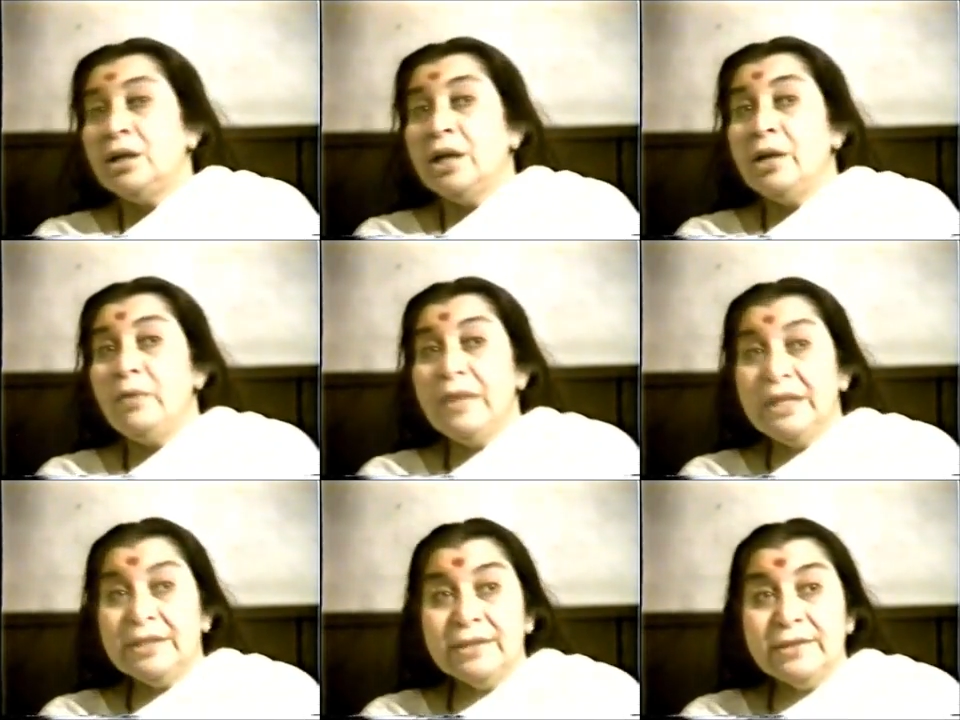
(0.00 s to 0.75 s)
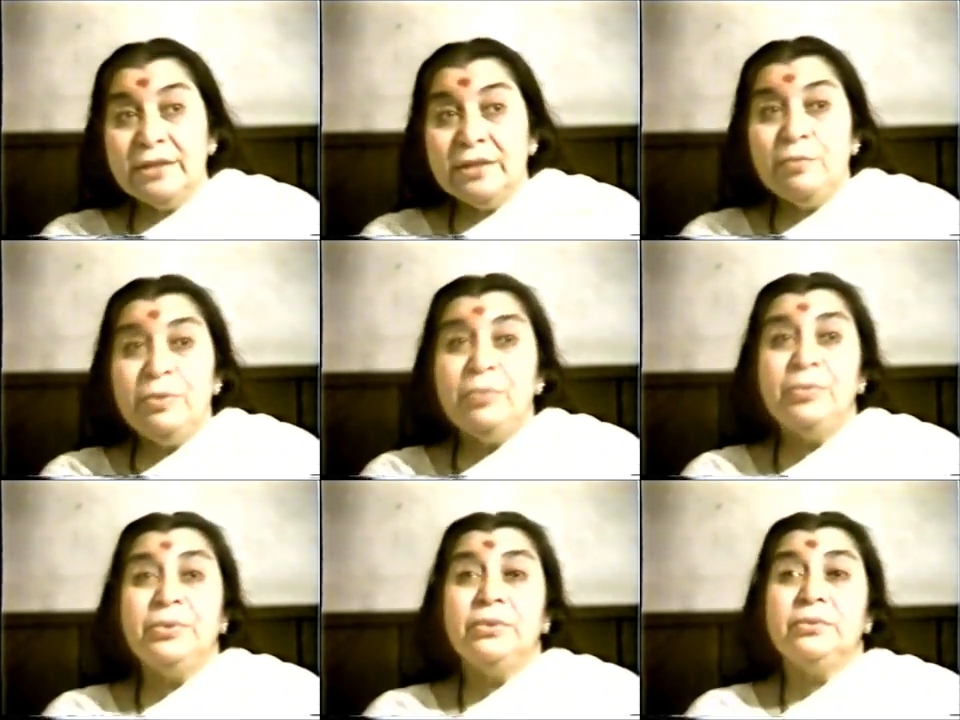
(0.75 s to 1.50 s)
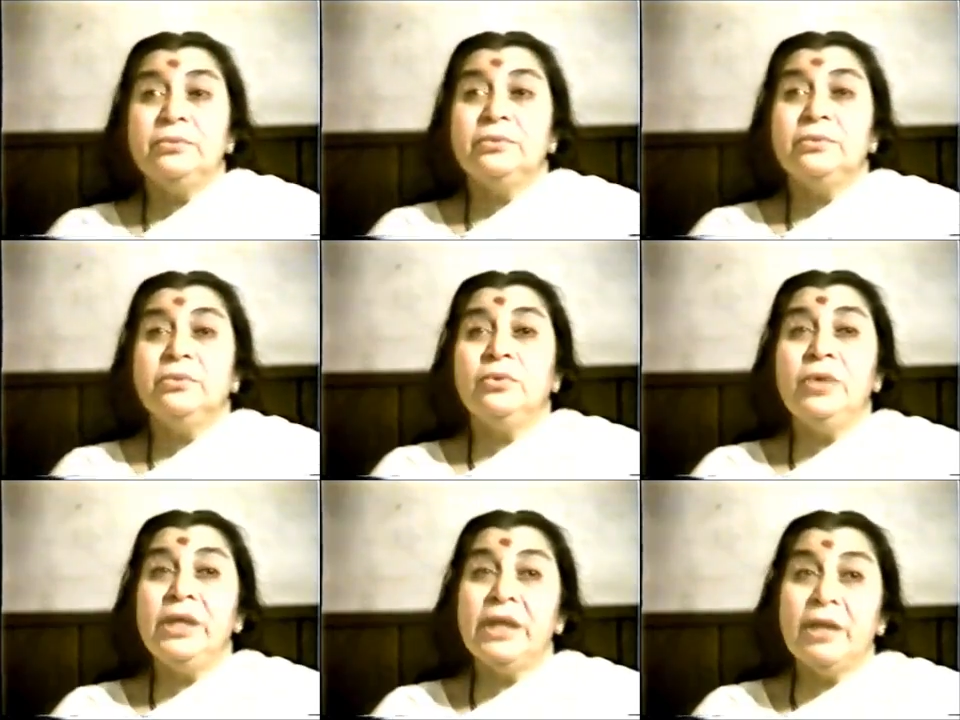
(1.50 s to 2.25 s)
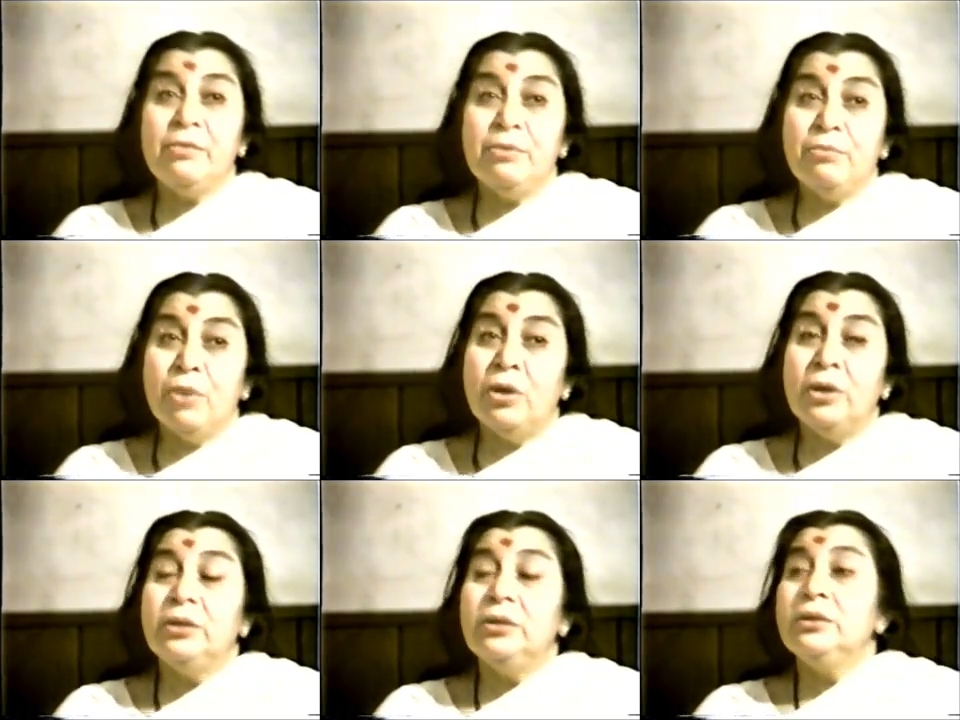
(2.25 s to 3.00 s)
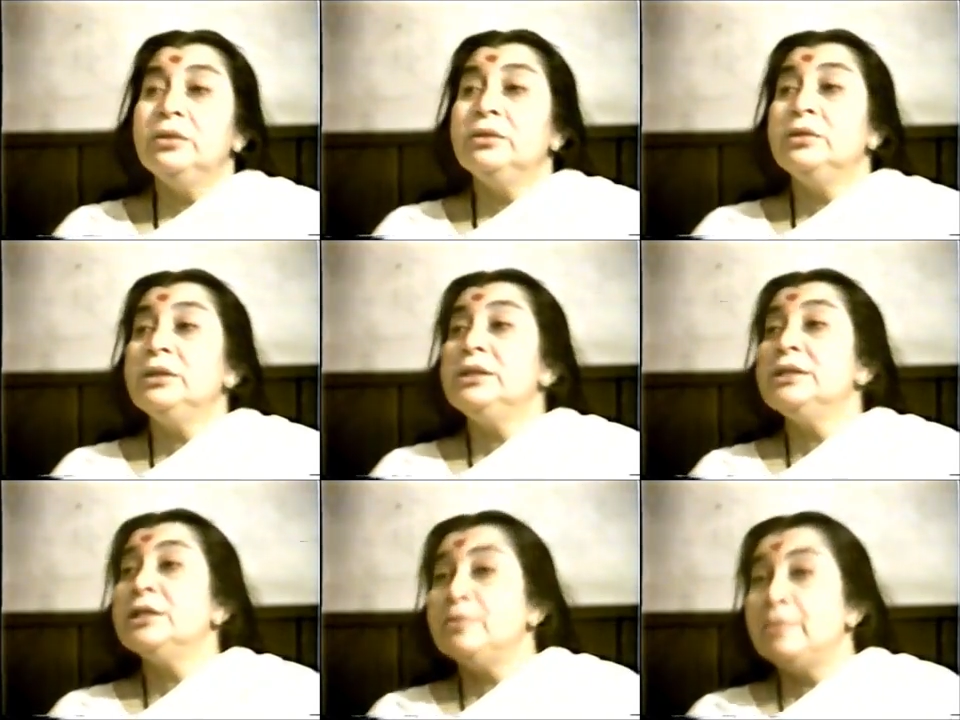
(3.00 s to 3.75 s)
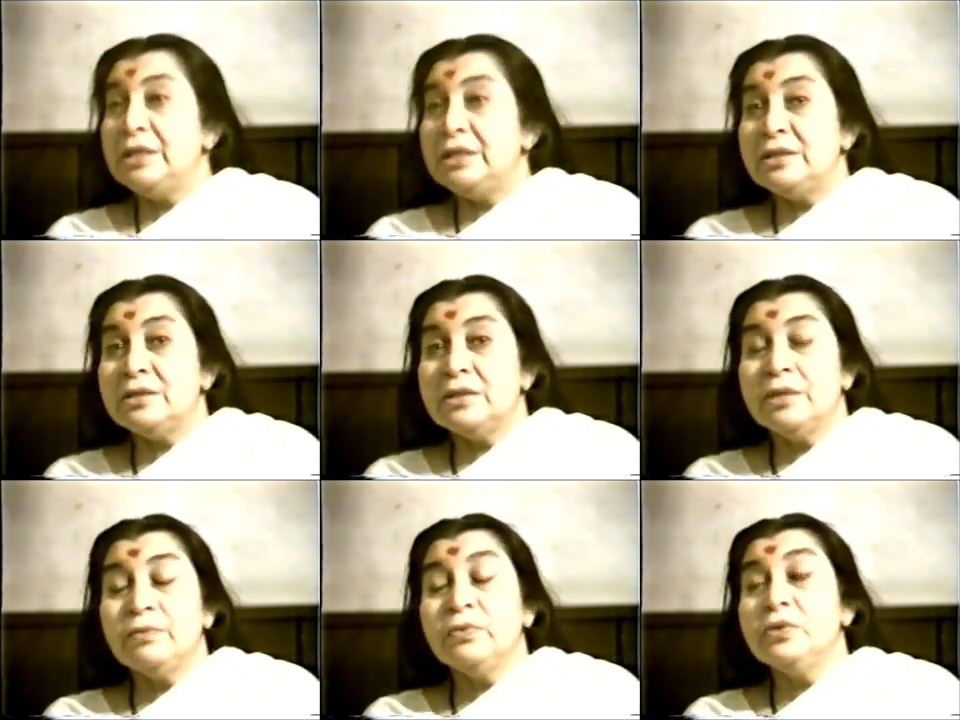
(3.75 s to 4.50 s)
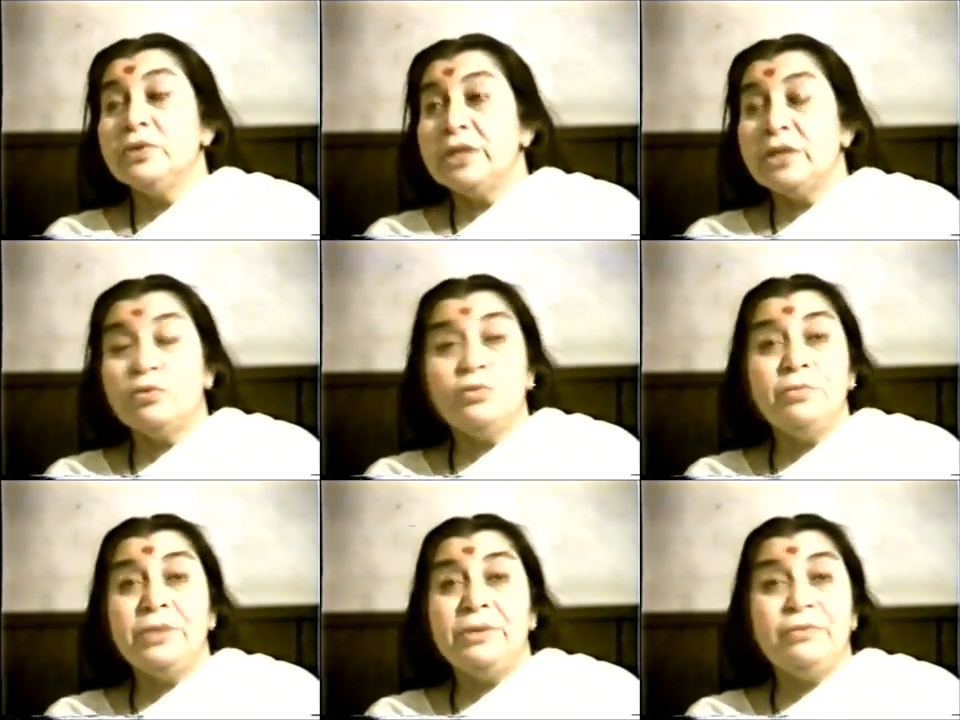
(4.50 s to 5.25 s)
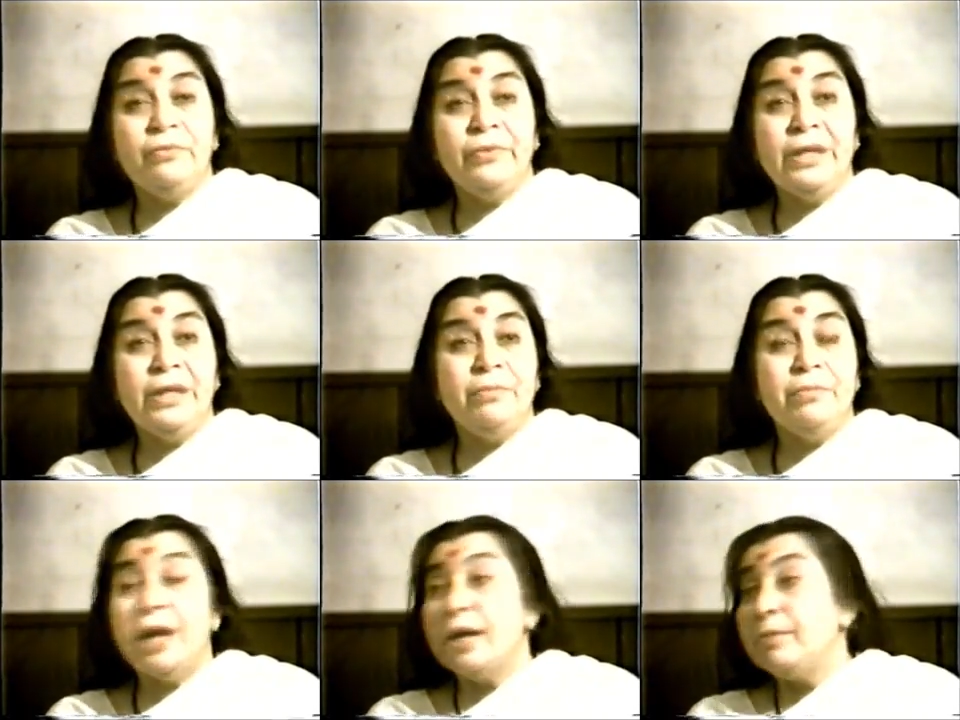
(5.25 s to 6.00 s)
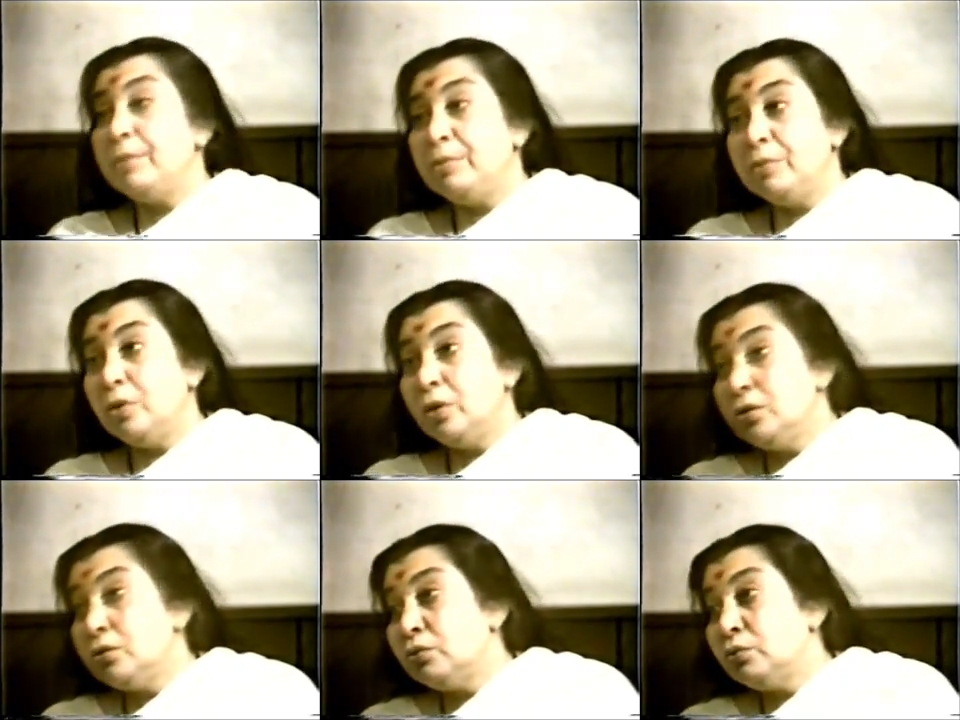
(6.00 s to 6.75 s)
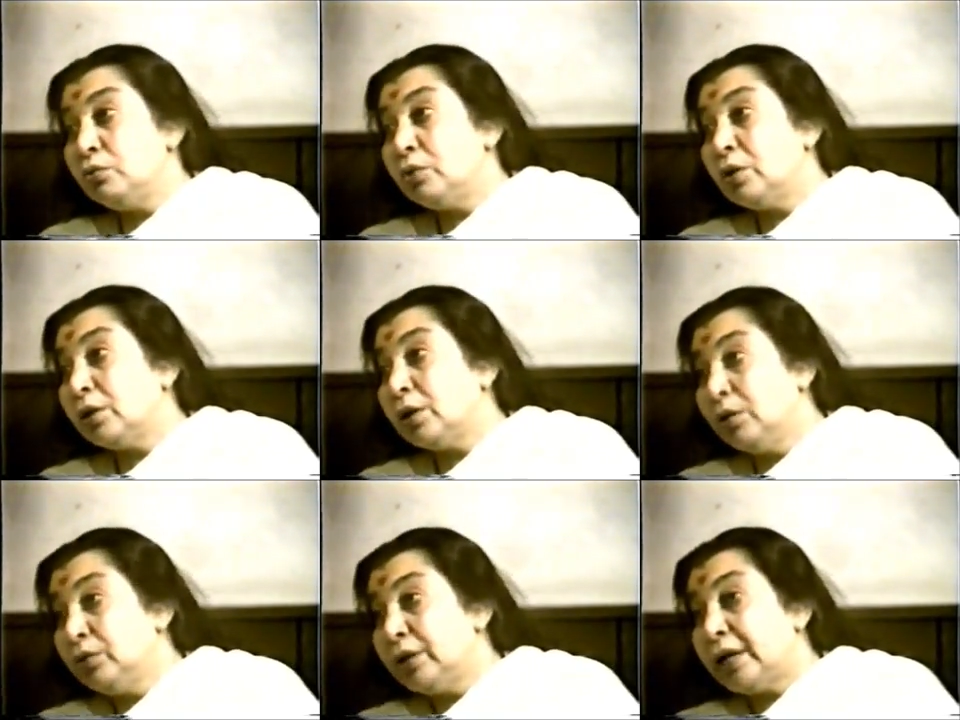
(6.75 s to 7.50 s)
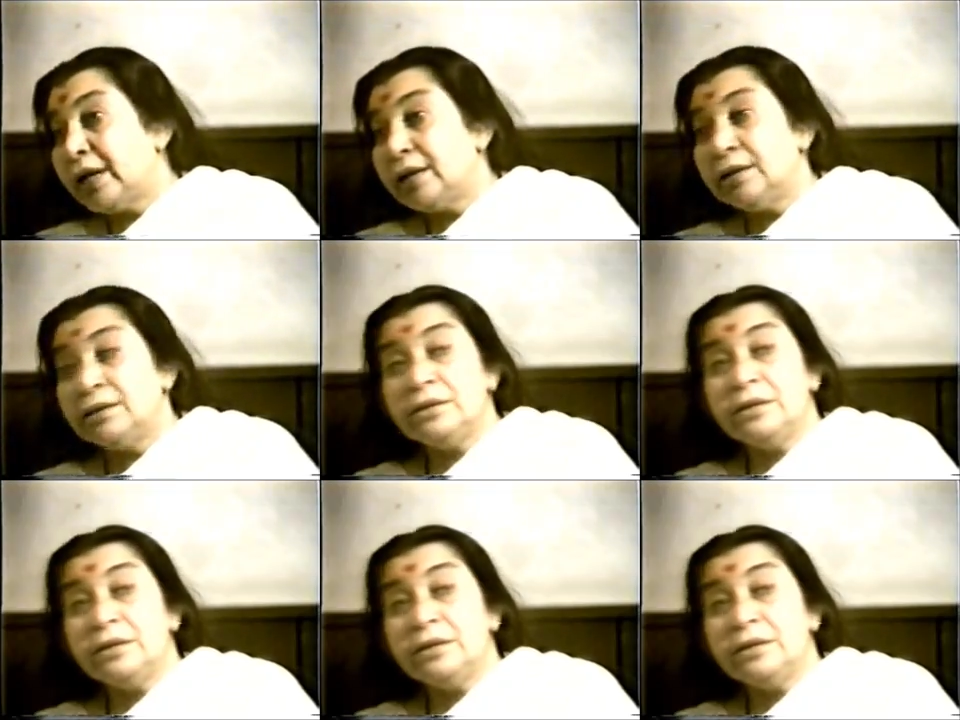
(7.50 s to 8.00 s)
And very sensitive people only can be born in such places. Of course, there could be very bad people also to counteract it.